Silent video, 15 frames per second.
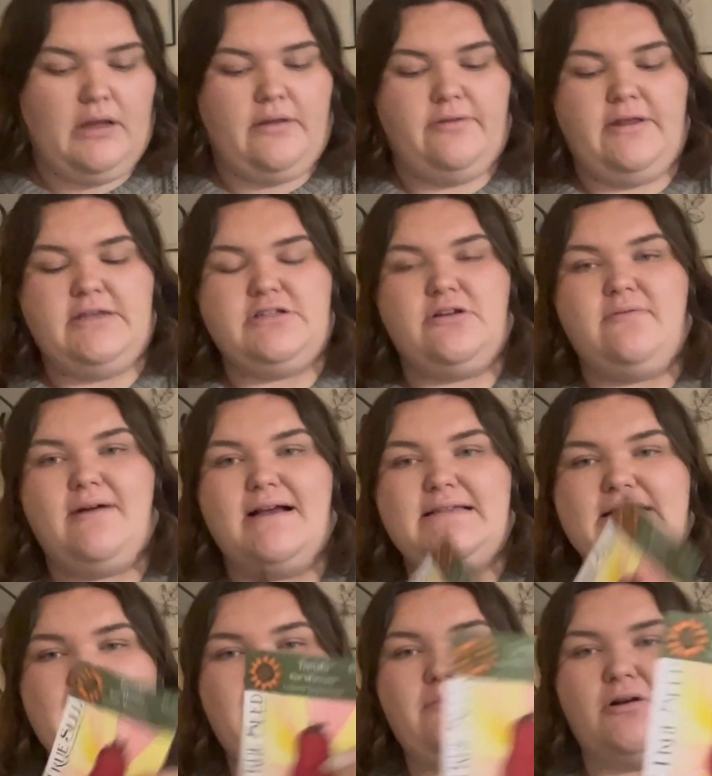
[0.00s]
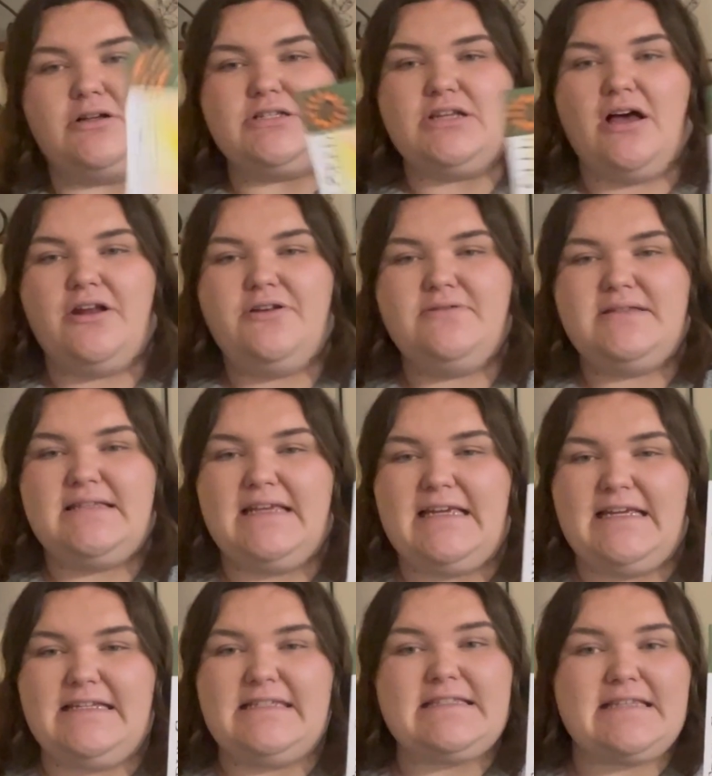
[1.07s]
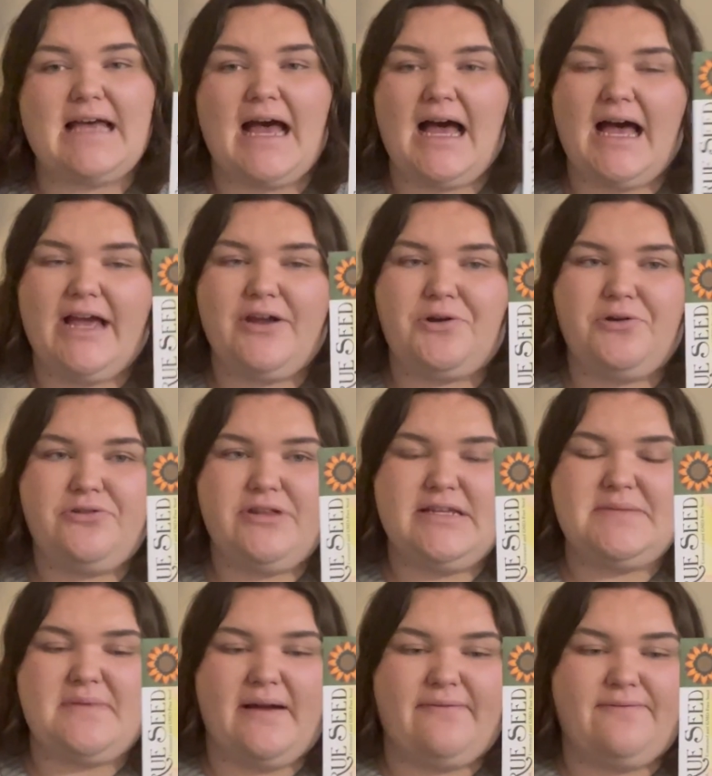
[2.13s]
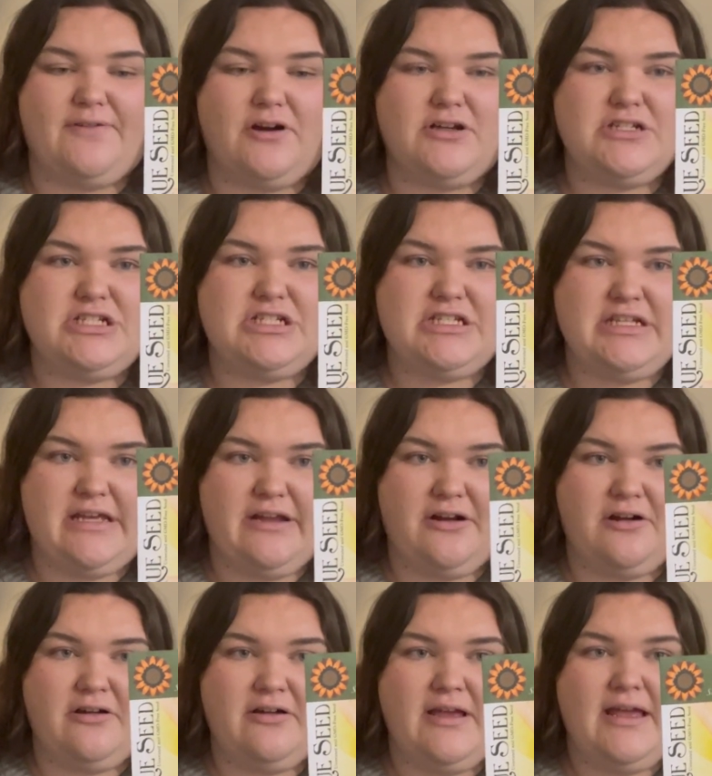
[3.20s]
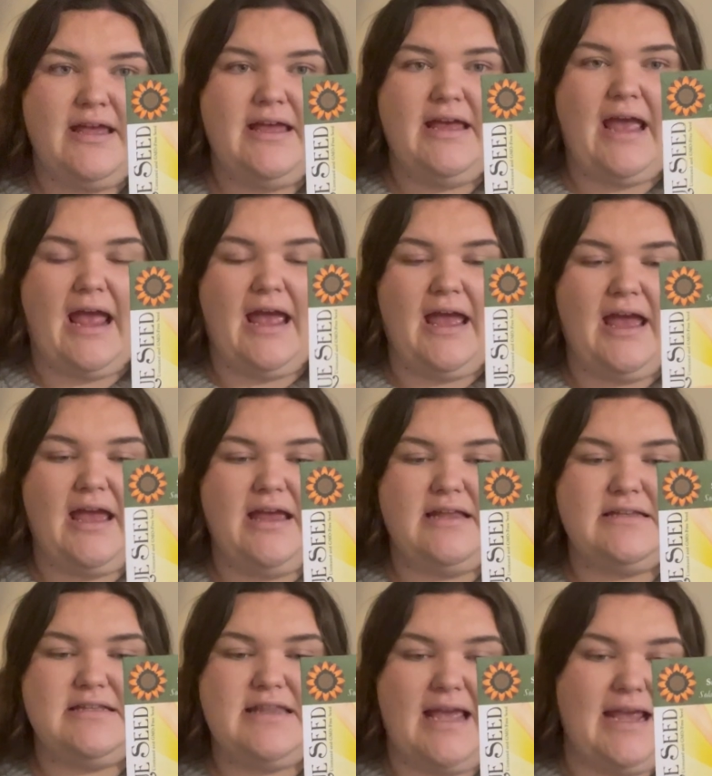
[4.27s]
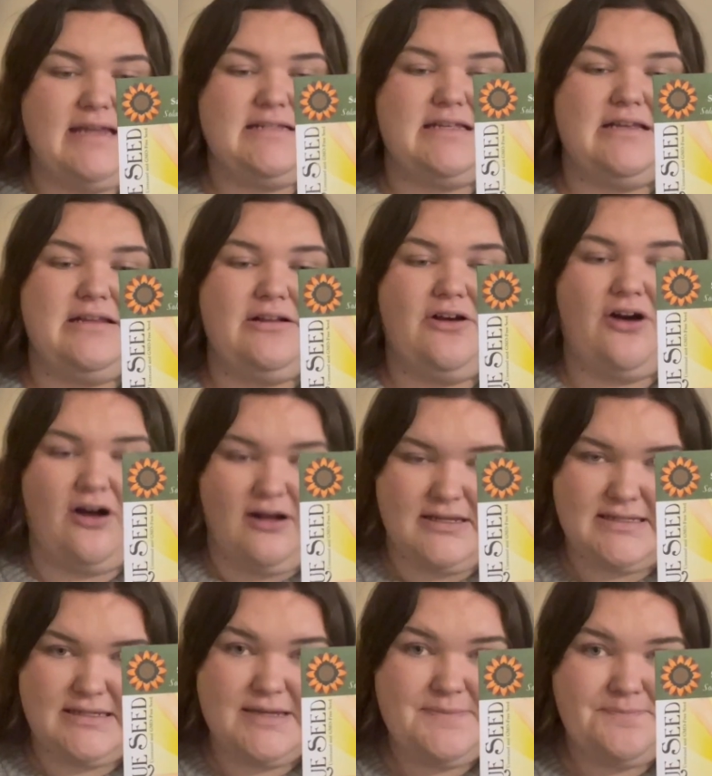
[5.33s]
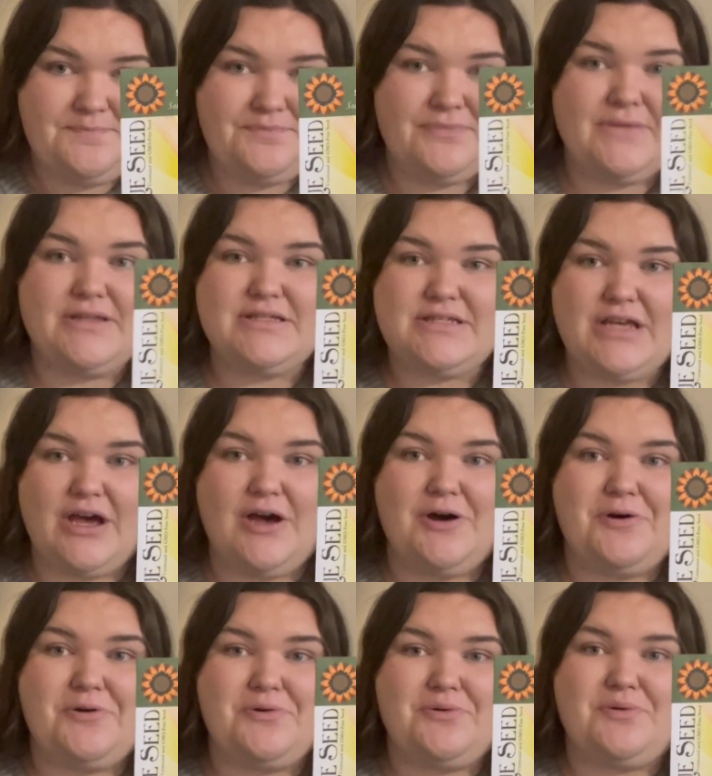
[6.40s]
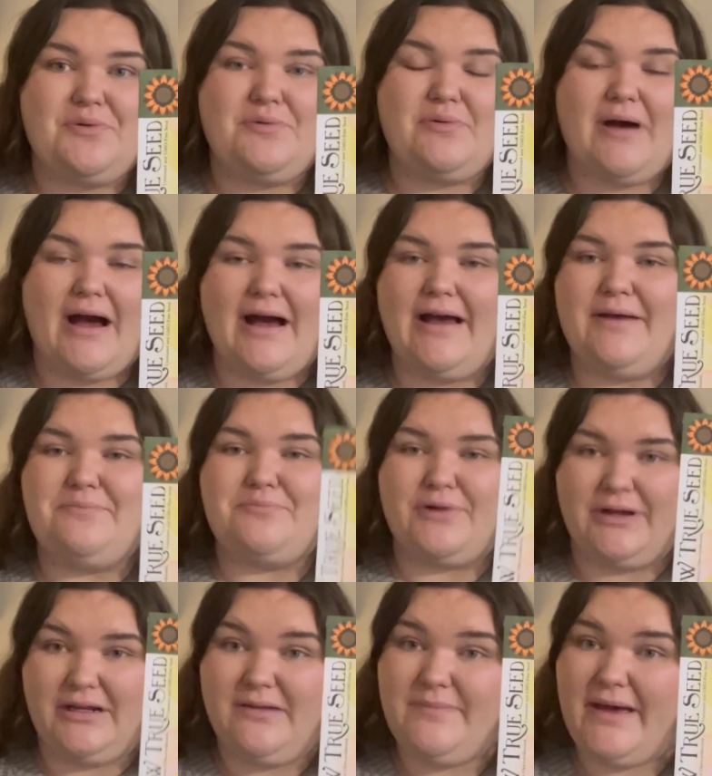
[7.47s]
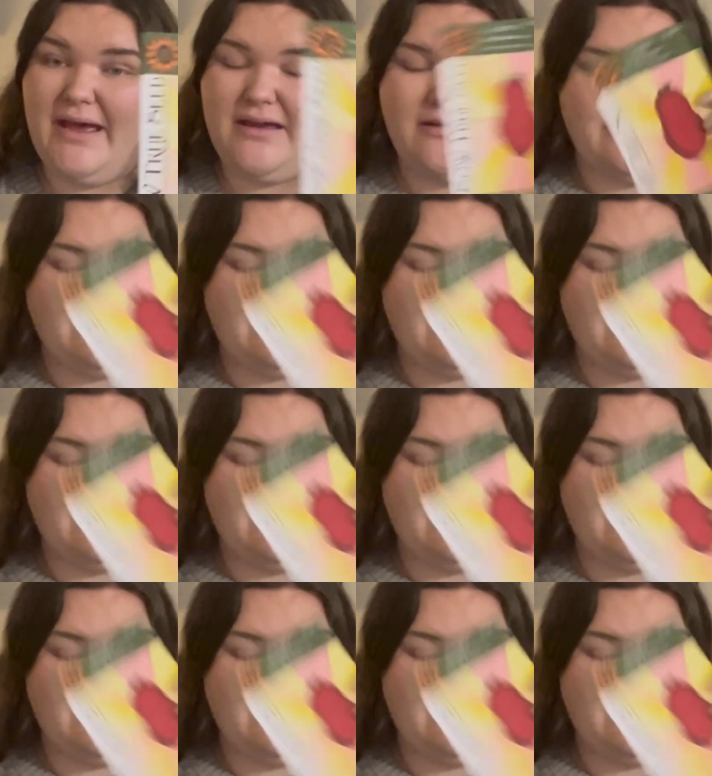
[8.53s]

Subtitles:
These are my San Marzano seeds. I grew these my first year and they did awesome. So I'm bringing them back.